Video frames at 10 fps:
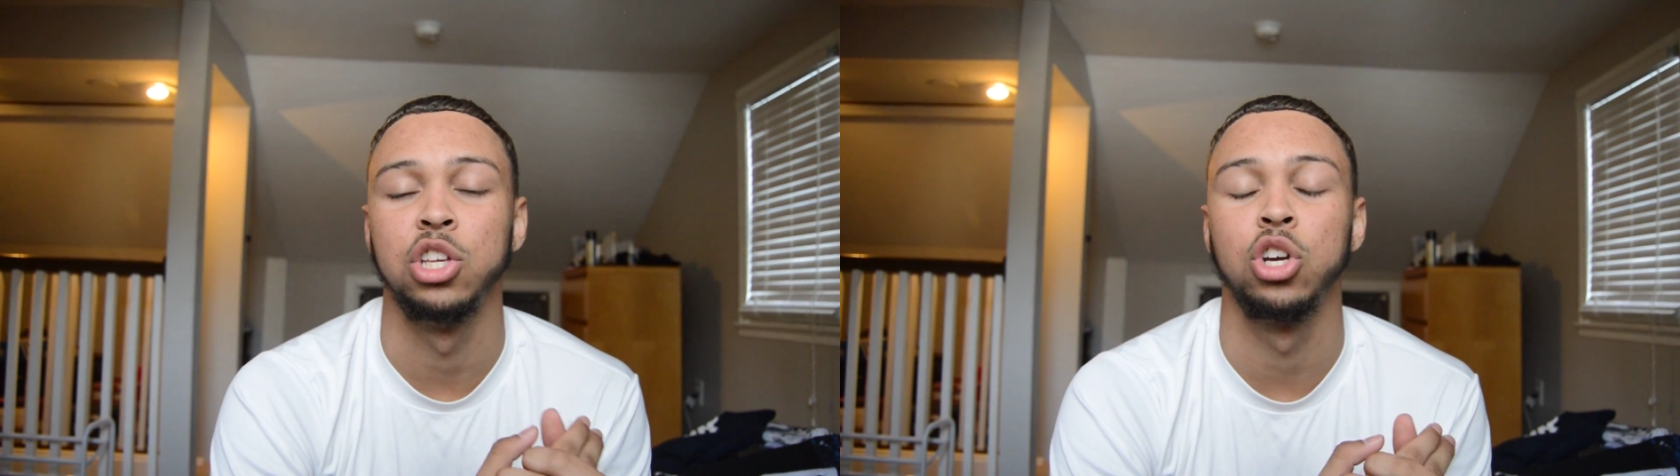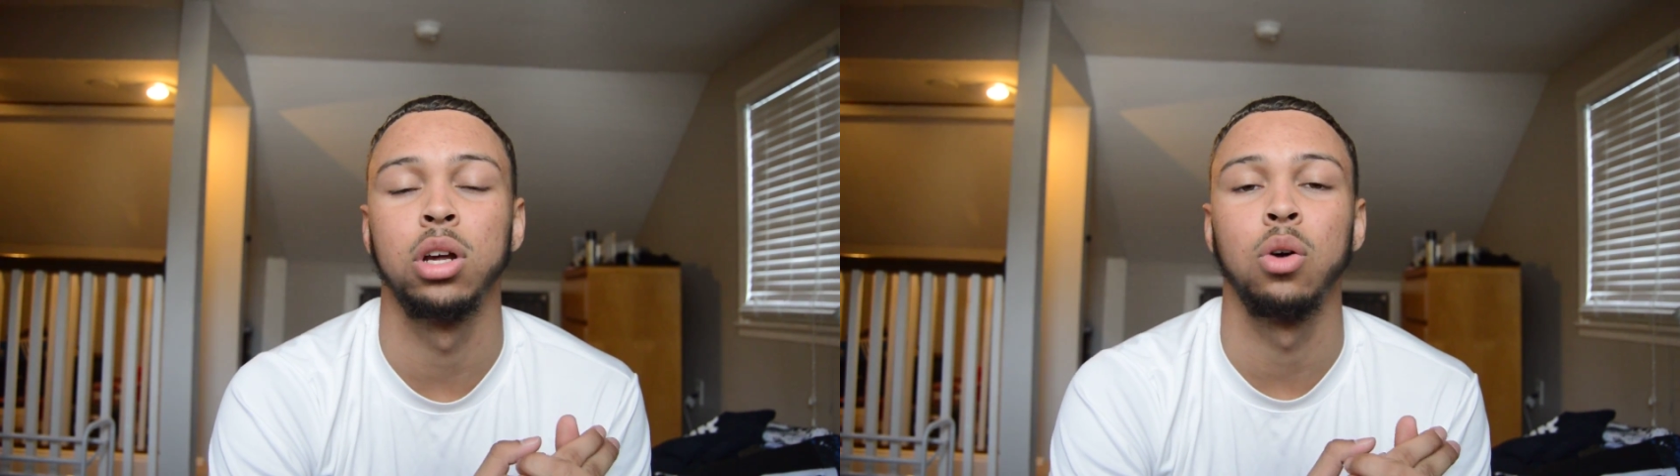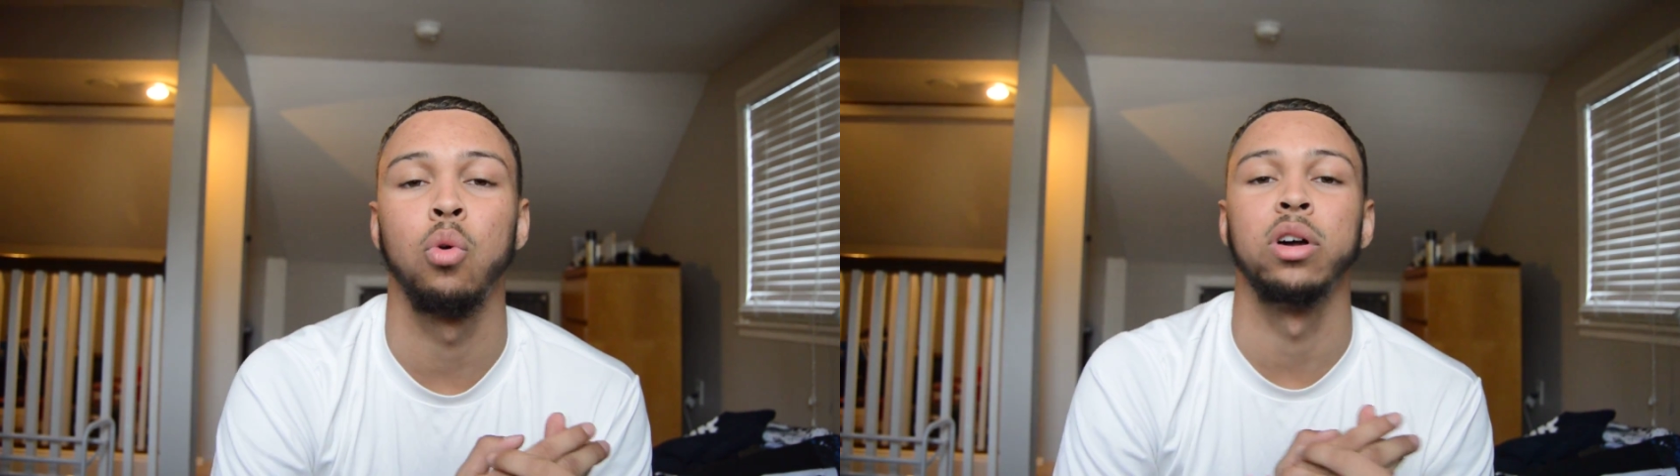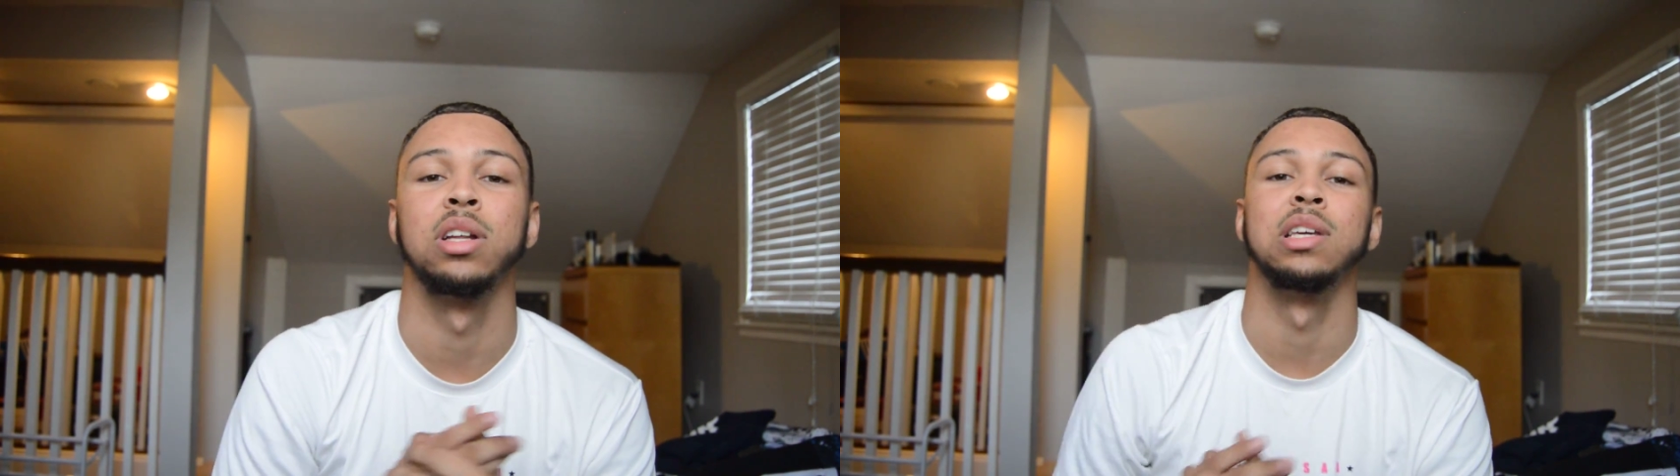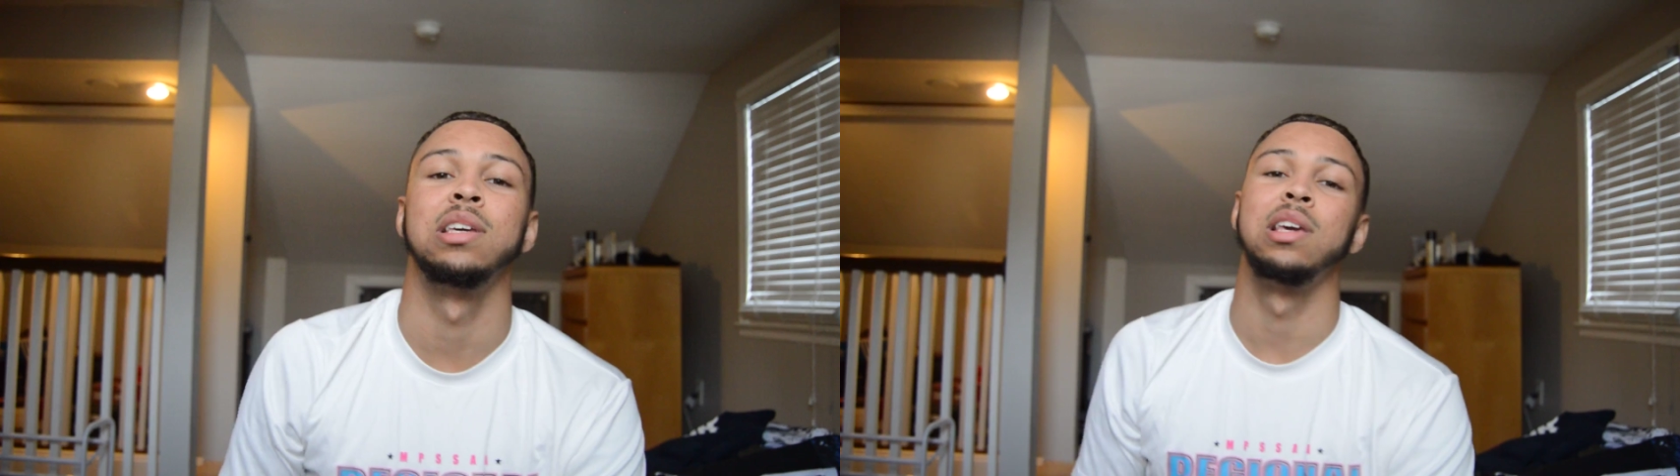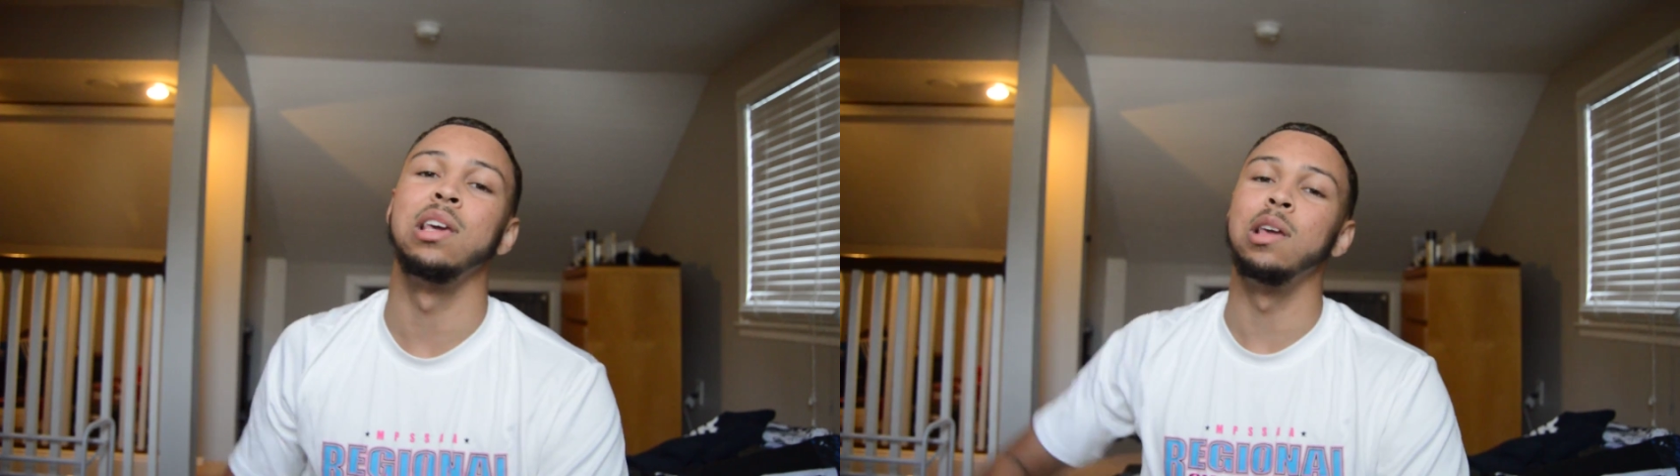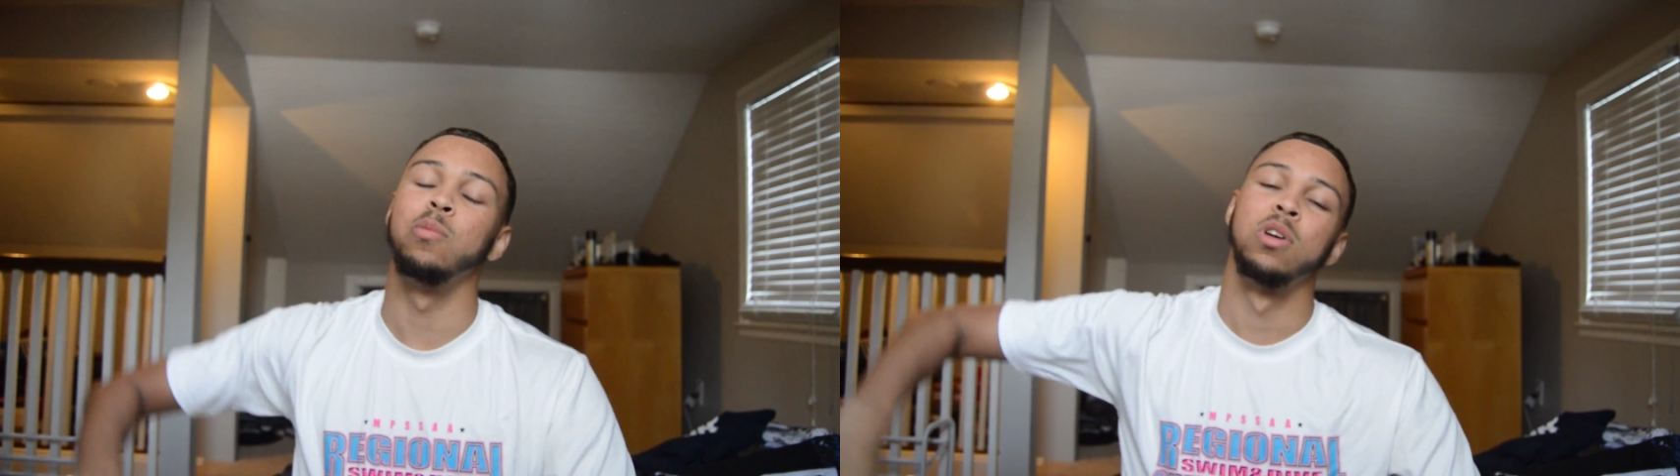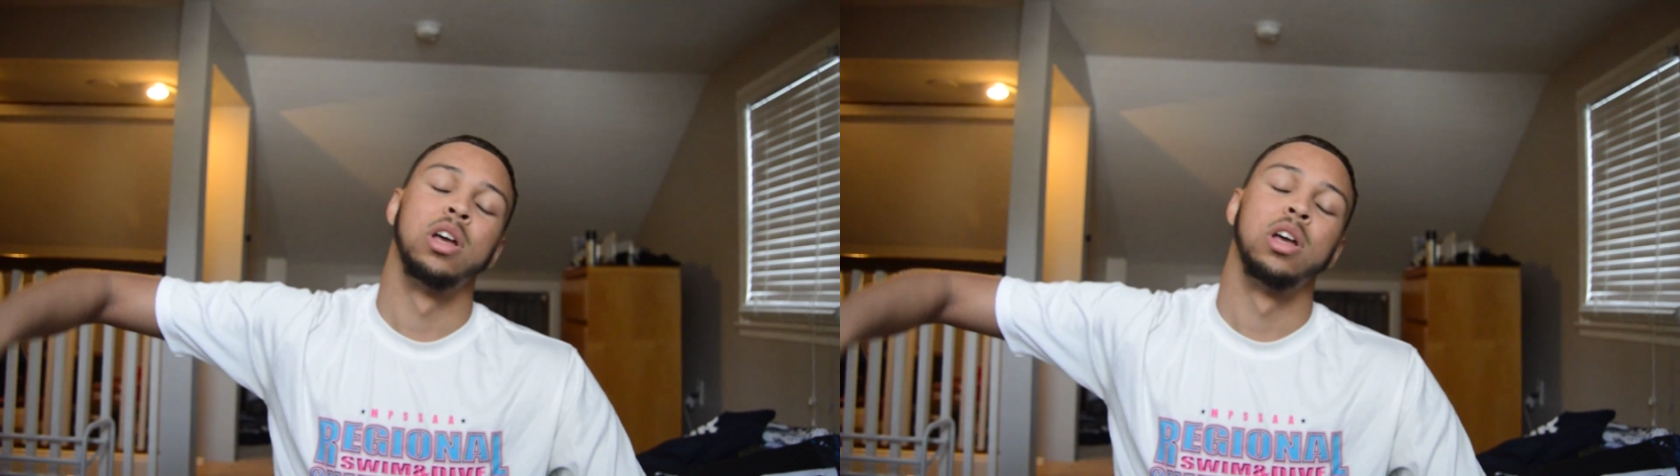You're going to want to keep